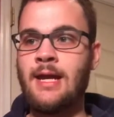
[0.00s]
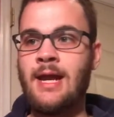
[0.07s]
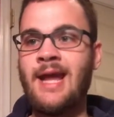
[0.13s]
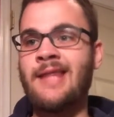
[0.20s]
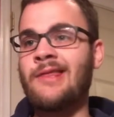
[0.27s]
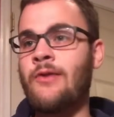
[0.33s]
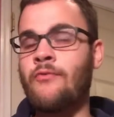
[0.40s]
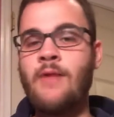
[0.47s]

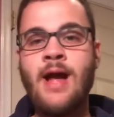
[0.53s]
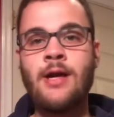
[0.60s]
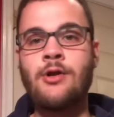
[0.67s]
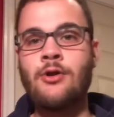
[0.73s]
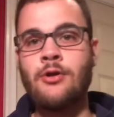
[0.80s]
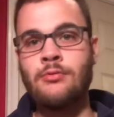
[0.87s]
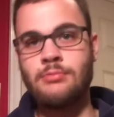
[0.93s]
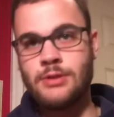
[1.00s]
and their
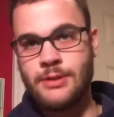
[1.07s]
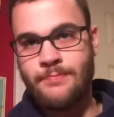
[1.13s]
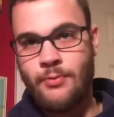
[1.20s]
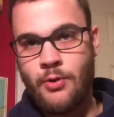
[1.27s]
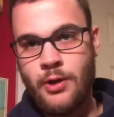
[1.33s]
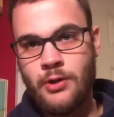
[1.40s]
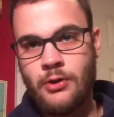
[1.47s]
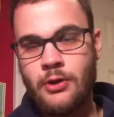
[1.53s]
record,
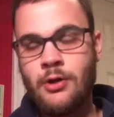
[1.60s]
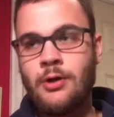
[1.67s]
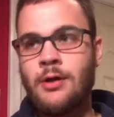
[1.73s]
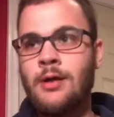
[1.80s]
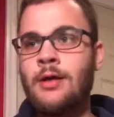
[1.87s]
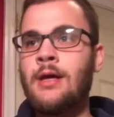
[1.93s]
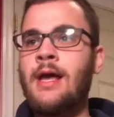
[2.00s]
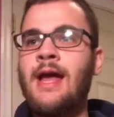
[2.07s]
spoiler,
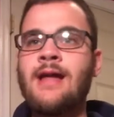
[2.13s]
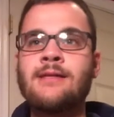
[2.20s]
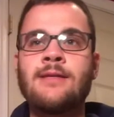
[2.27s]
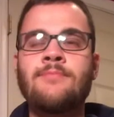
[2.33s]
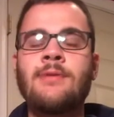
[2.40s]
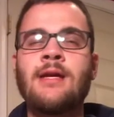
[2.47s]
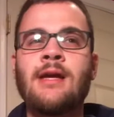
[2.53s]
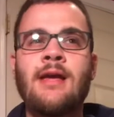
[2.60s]
ends
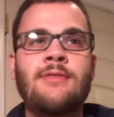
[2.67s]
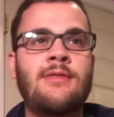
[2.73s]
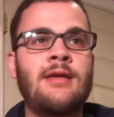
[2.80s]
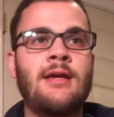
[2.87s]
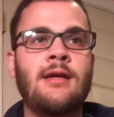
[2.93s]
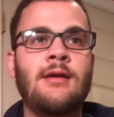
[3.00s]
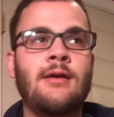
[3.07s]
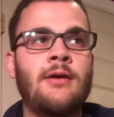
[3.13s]
up being, I
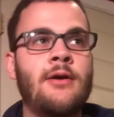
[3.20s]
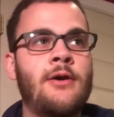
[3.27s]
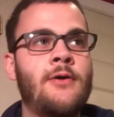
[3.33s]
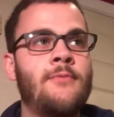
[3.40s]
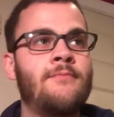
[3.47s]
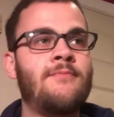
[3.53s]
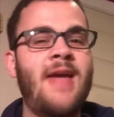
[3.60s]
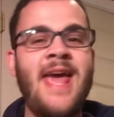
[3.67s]
think,
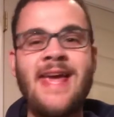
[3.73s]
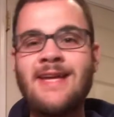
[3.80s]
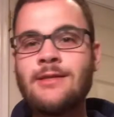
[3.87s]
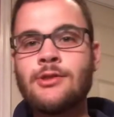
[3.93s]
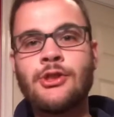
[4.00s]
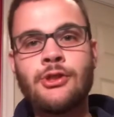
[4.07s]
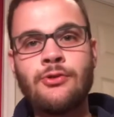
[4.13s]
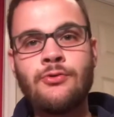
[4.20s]

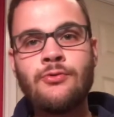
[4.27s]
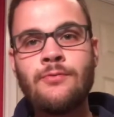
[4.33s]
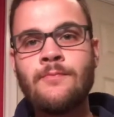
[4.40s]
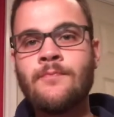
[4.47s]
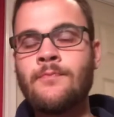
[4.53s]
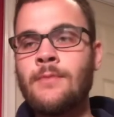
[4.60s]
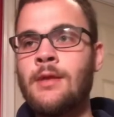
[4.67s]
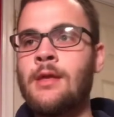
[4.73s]
8-2.
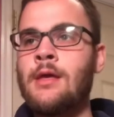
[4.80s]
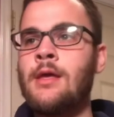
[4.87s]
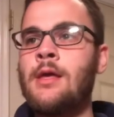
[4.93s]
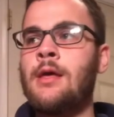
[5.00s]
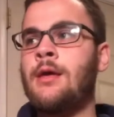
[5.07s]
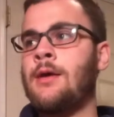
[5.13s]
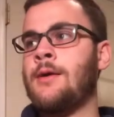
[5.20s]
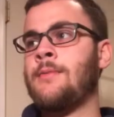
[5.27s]

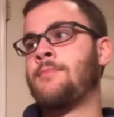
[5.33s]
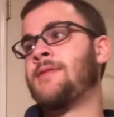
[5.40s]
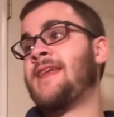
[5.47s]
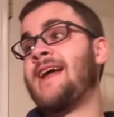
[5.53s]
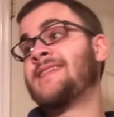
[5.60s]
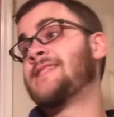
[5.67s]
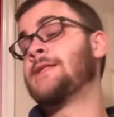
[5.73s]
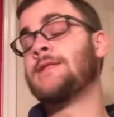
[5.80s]
But
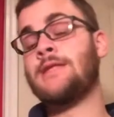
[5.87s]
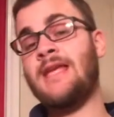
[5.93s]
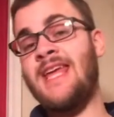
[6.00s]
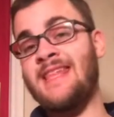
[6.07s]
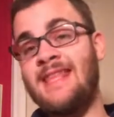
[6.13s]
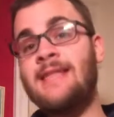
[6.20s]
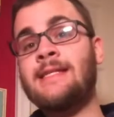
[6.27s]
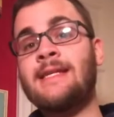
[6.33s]
that's,
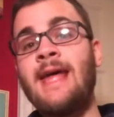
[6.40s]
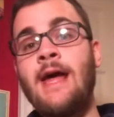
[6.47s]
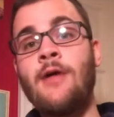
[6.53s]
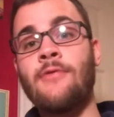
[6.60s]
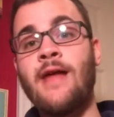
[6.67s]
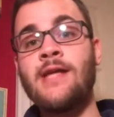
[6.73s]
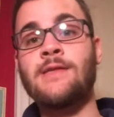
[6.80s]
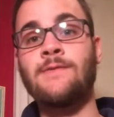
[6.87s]
in this
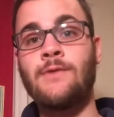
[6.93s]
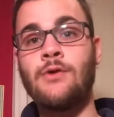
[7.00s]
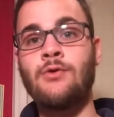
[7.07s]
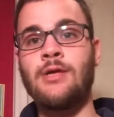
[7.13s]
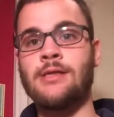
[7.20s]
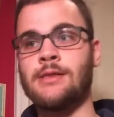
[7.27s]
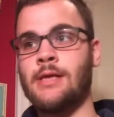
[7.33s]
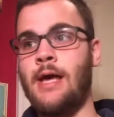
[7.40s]
town, that's
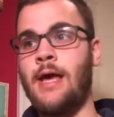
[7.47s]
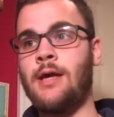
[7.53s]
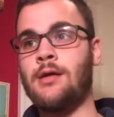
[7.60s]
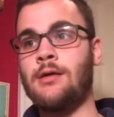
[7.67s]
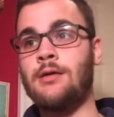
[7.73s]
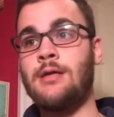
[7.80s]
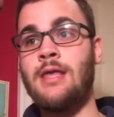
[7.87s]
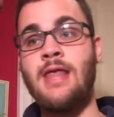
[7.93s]
viewed as,
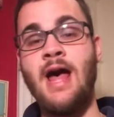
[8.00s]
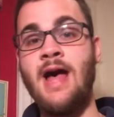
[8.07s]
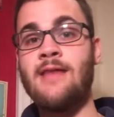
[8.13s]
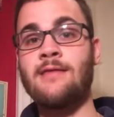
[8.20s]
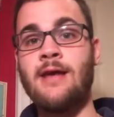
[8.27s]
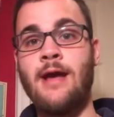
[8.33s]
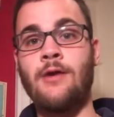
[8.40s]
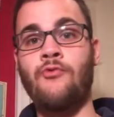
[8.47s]
like,
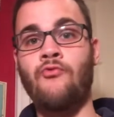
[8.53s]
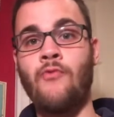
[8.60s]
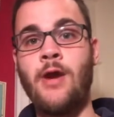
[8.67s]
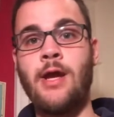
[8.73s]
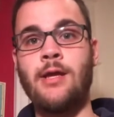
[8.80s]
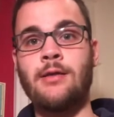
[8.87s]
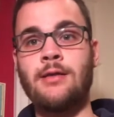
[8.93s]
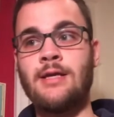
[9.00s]
not that
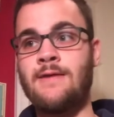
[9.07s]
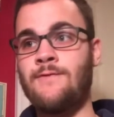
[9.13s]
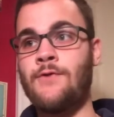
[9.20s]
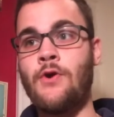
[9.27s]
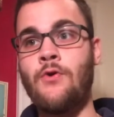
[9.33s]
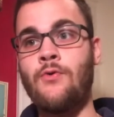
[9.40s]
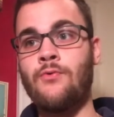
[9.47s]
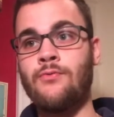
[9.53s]
great. Even
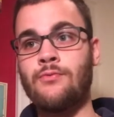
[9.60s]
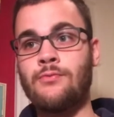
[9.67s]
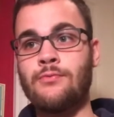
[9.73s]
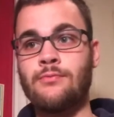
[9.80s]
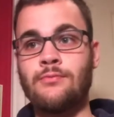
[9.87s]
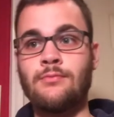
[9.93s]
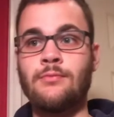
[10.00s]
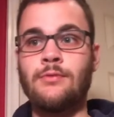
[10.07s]
though
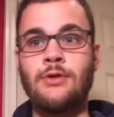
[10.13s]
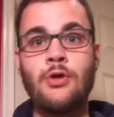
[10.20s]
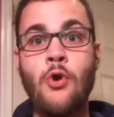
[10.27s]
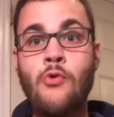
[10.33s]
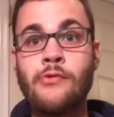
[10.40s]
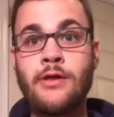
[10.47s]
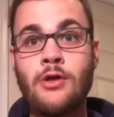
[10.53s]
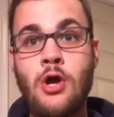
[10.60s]
you
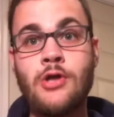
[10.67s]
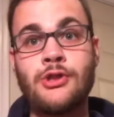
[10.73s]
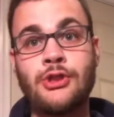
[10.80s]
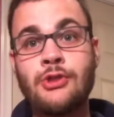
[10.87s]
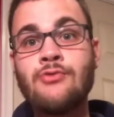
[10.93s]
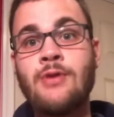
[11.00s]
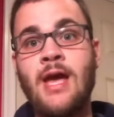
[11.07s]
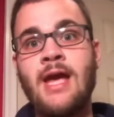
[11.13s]
only
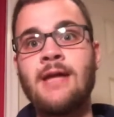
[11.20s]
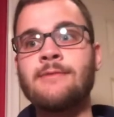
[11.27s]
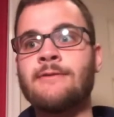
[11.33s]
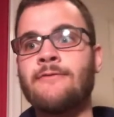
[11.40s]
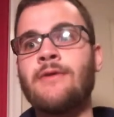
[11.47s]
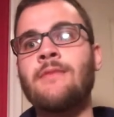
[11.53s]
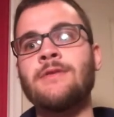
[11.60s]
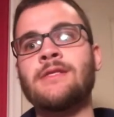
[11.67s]
lost two games
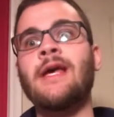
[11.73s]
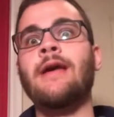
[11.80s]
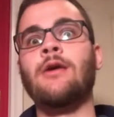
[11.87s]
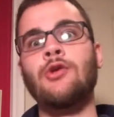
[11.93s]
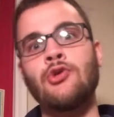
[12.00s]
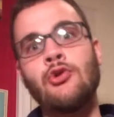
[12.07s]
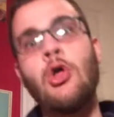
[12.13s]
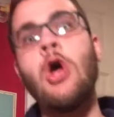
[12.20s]
for them, it's
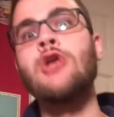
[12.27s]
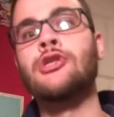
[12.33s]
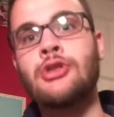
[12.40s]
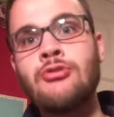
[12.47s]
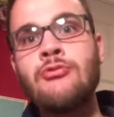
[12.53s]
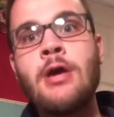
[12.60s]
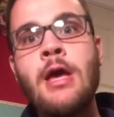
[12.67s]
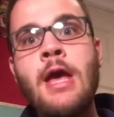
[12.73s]
like, you lost
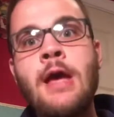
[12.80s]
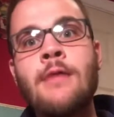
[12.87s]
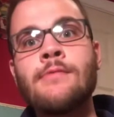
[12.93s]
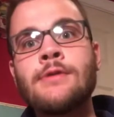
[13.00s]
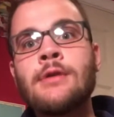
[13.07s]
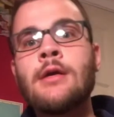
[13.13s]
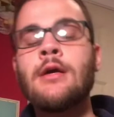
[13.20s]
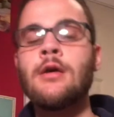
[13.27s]
two games.